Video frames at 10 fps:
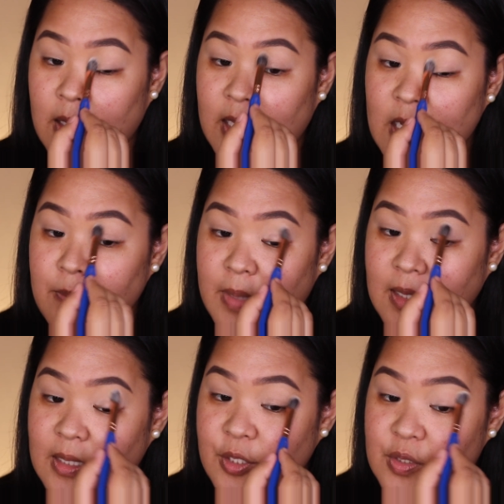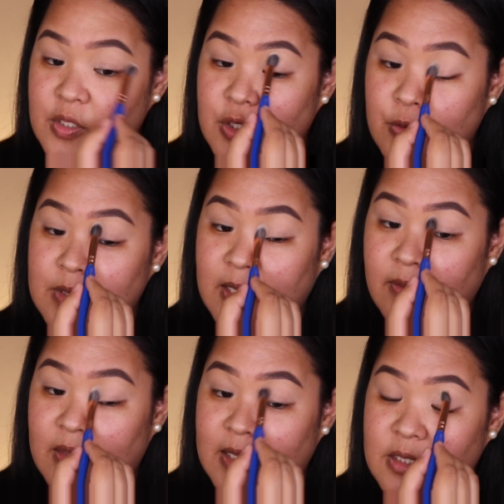And I'm mainly just
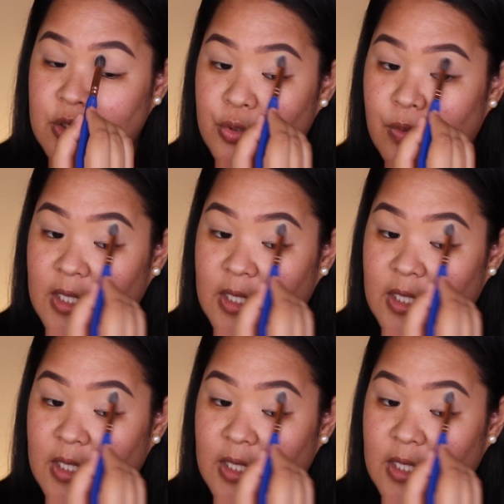using this to